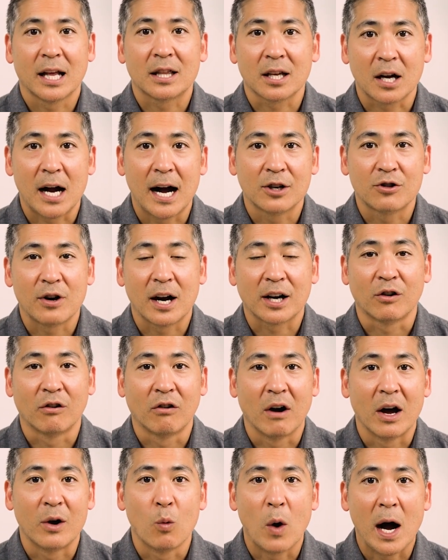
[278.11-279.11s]
let the contractor
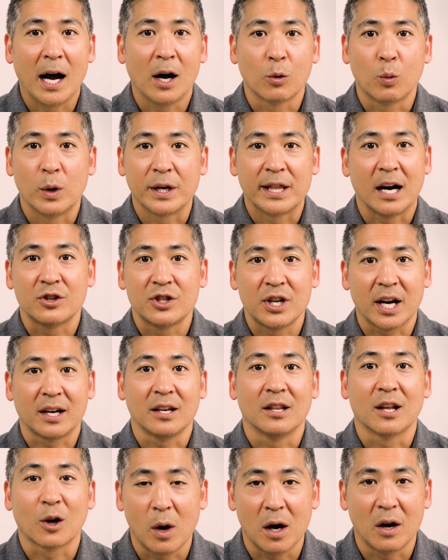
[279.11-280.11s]
run wild without
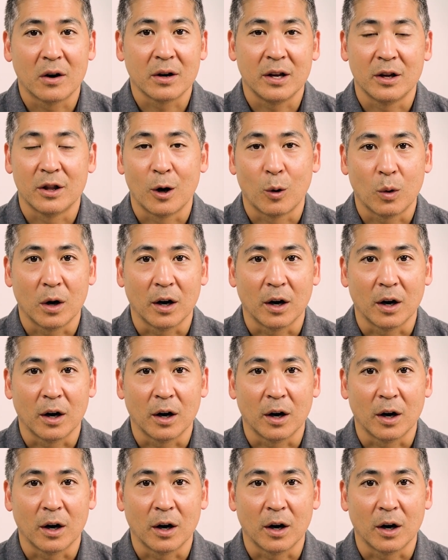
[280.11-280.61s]
checking the quality of their